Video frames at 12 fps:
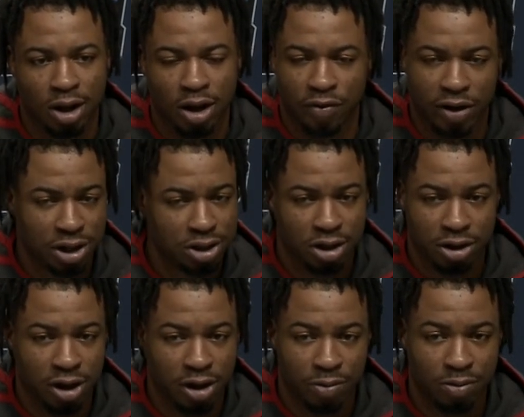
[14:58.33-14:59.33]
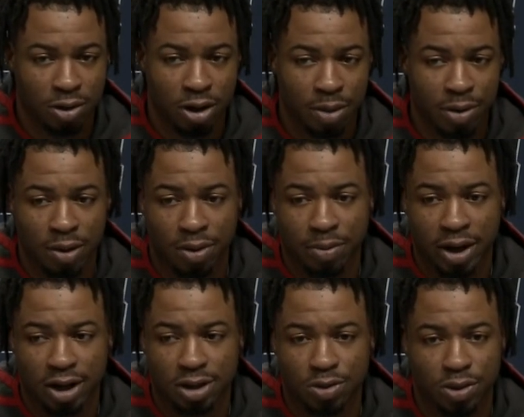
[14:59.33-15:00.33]
eventually you're gonna be able to make
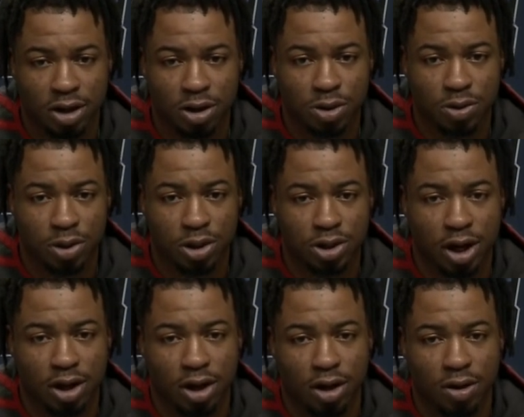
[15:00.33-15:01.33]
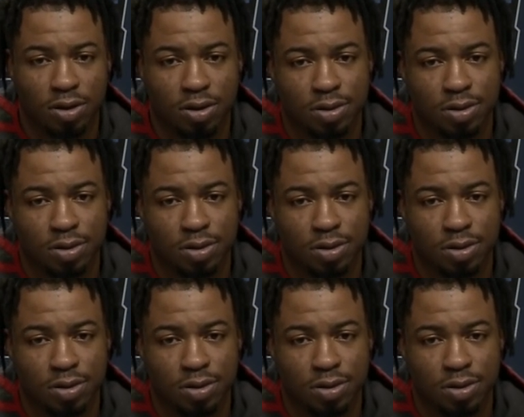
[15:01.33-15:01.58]
it to where you're trying to go.